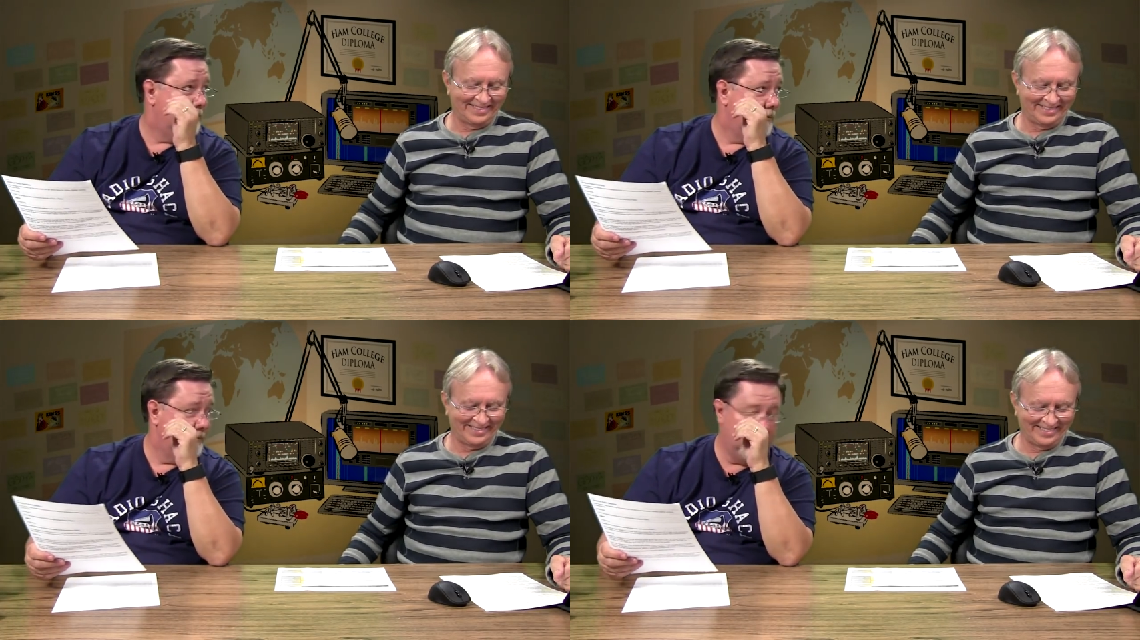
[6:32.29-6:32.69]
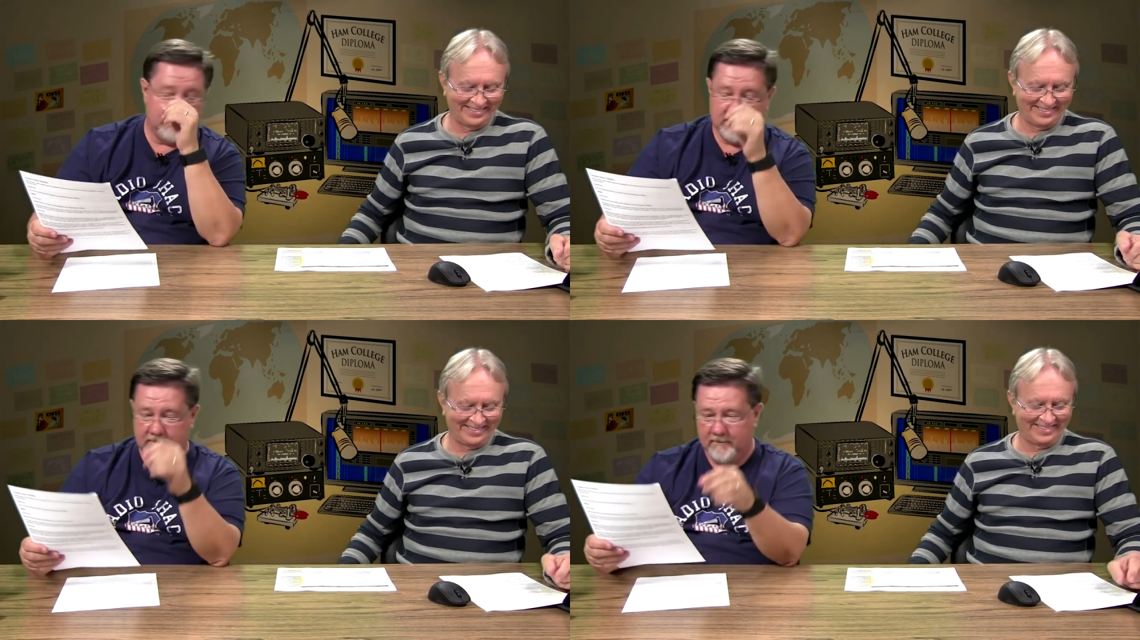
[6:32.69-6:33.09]

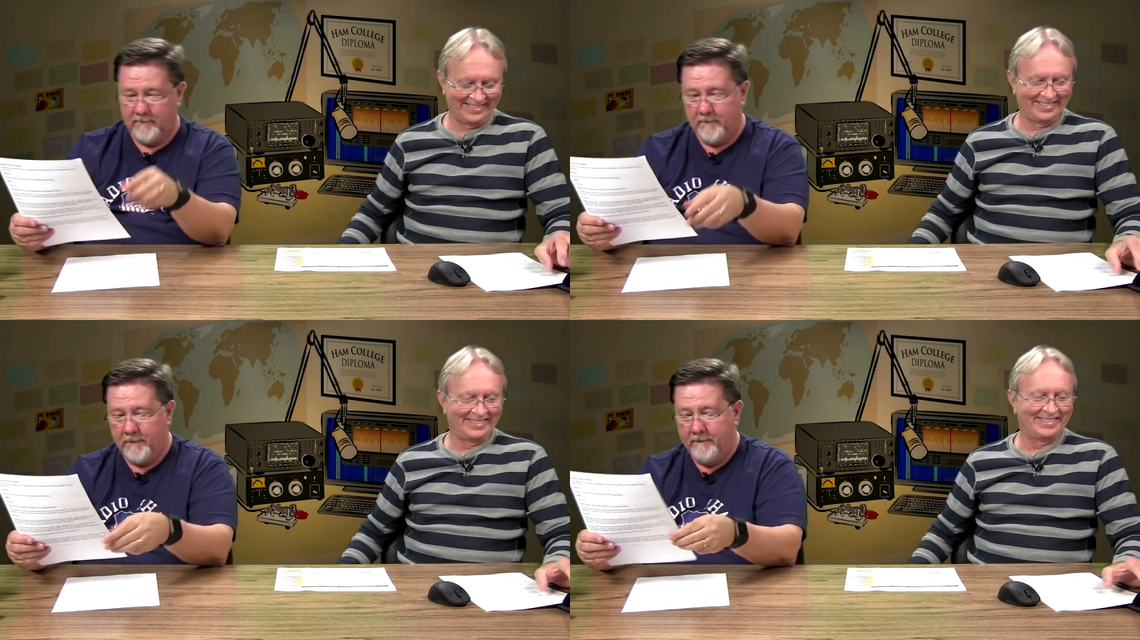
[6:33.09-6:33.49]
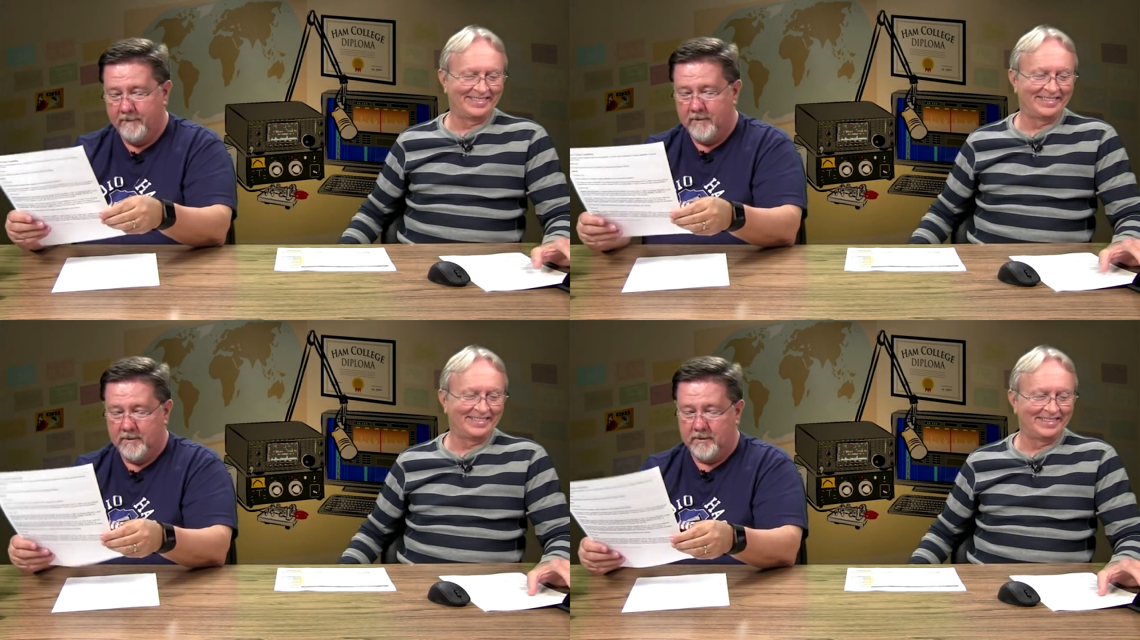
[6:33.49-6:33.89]
Speaker 1: orbits.
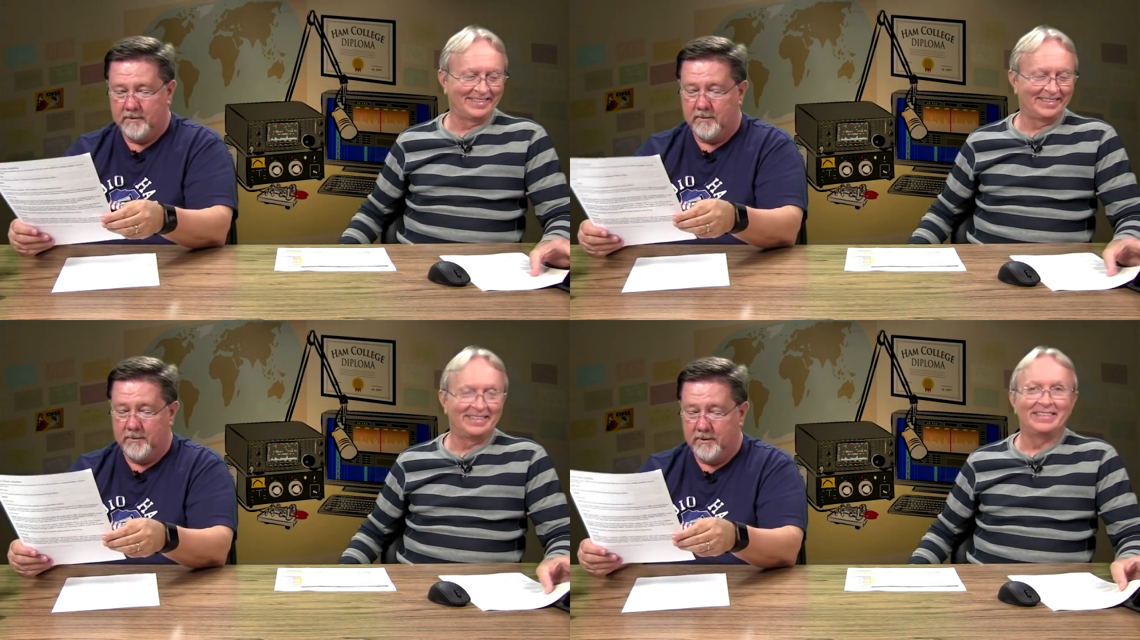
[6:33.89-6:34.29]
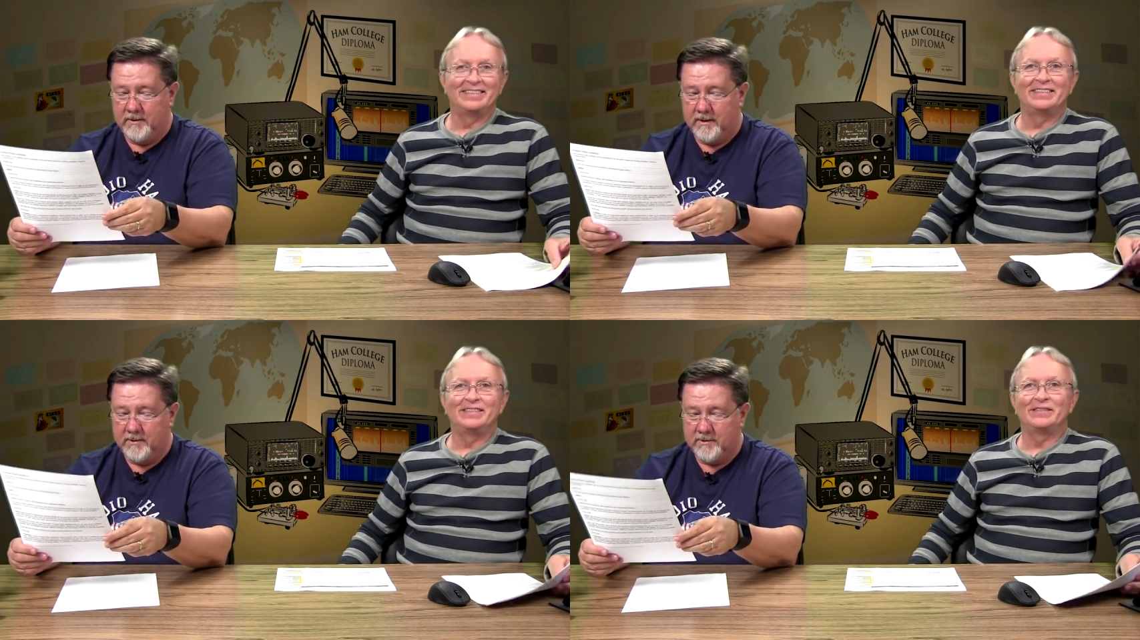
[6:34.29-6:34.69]

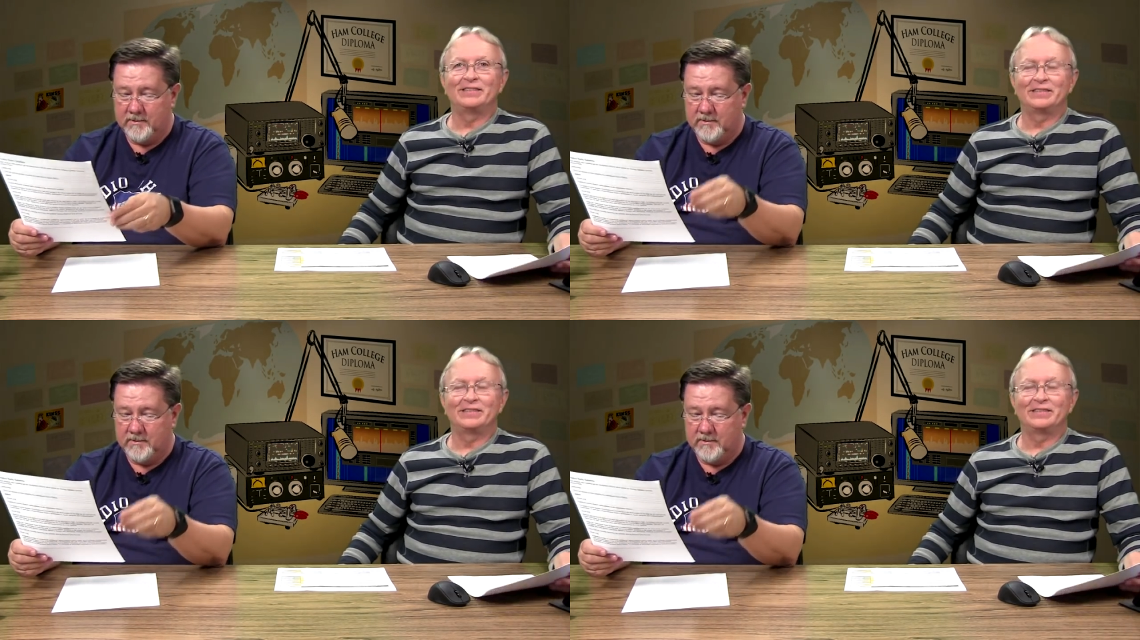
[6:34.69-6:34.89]
Communications